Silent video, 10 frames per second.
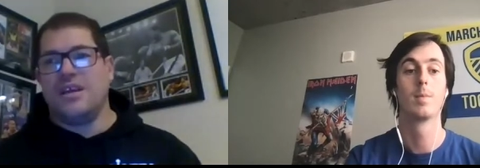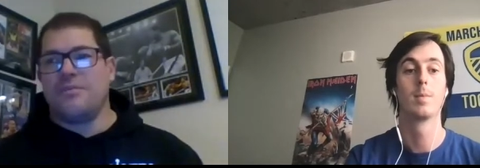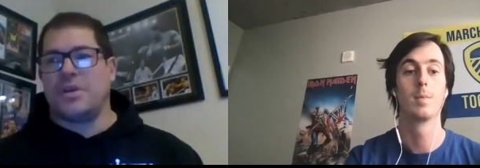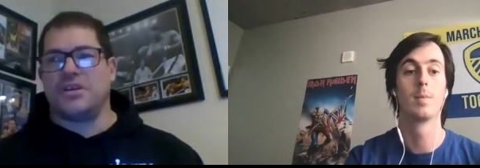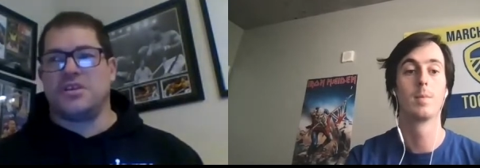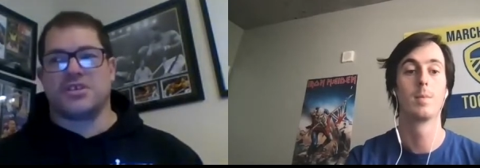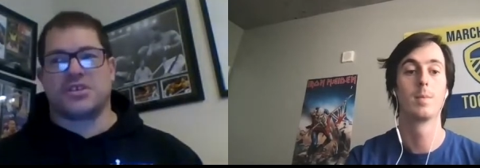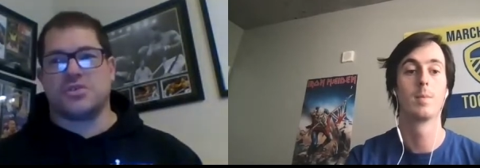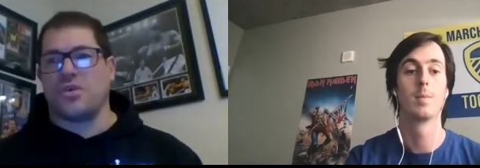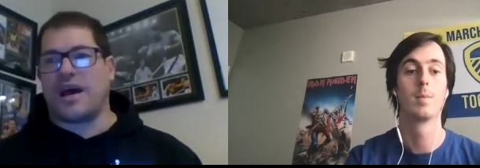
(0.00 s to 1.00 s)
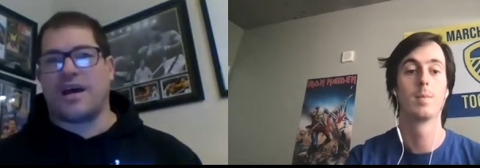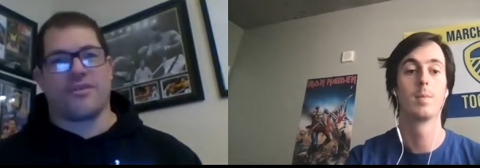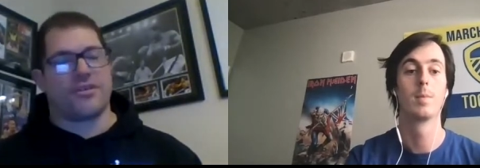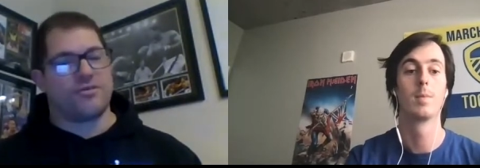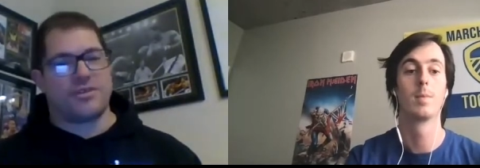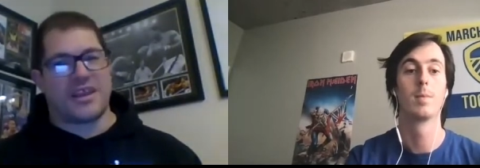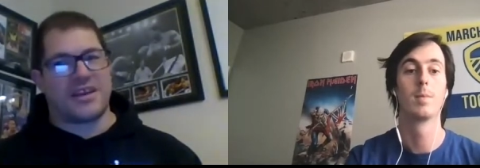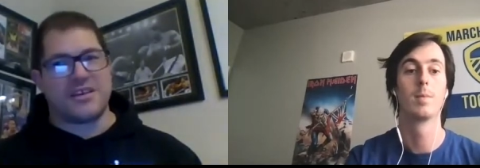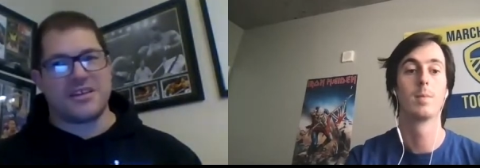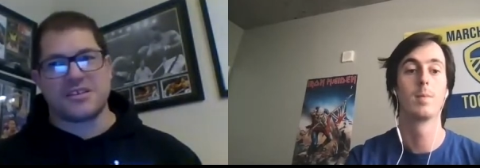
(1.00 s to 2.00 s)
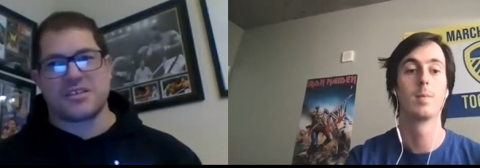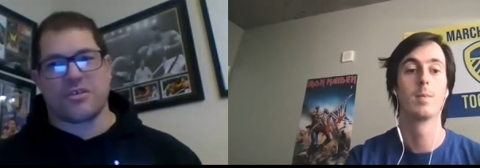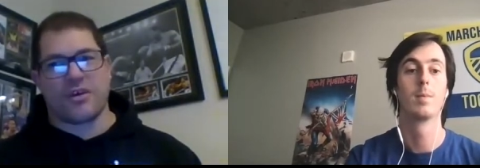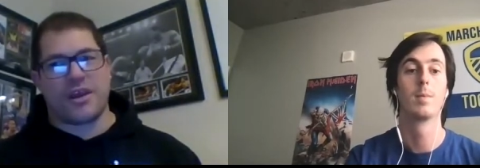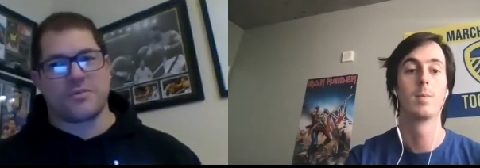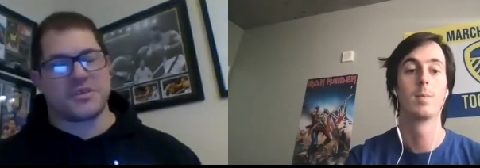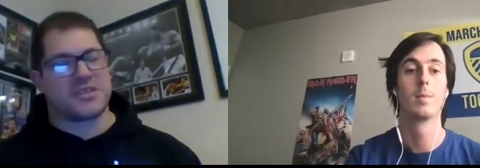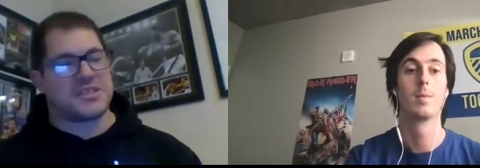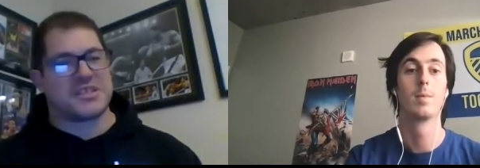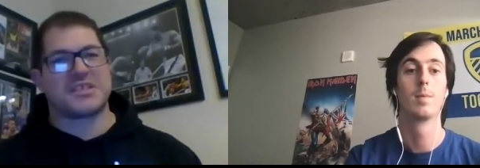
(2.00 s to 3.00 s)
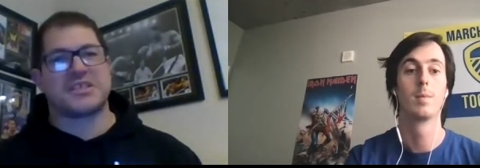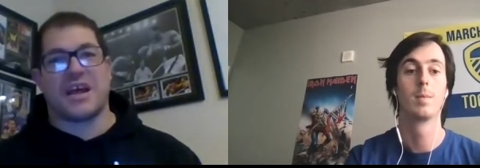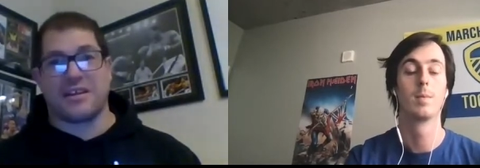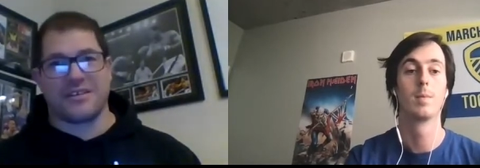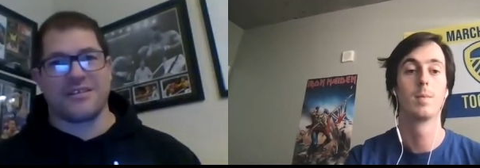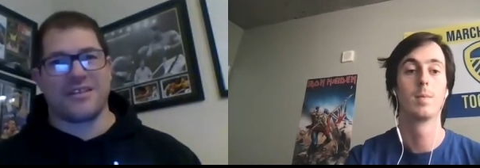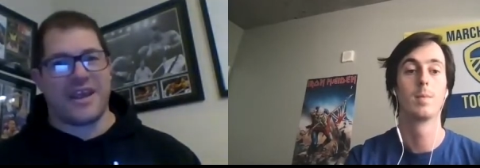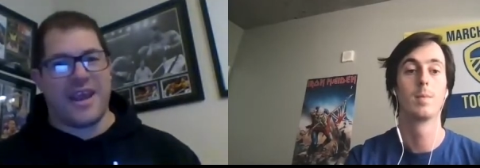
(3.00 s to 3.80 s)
Speaker 1: But you just saw halfway through that innings, the crowd was just stunned. They